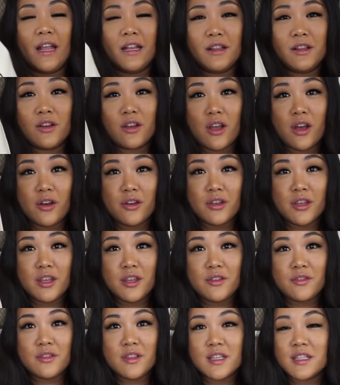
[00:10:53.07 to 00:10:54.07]
Look how
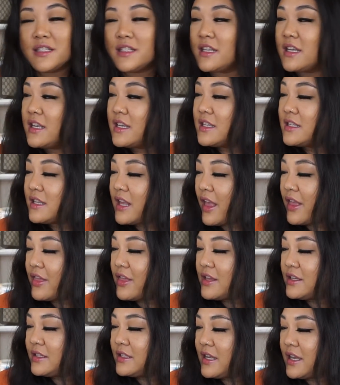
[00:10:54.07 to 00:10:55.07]
cute this is.
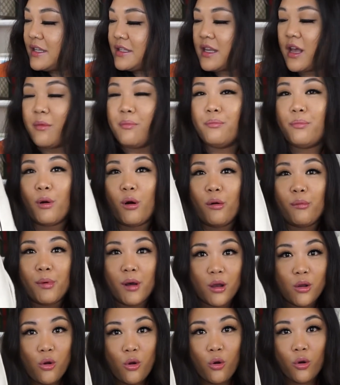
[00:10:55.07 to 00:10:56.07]
This is a
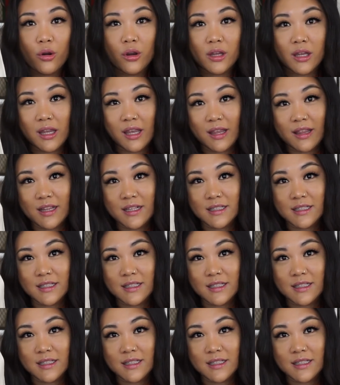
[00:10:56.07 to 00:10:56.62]
boba corgi.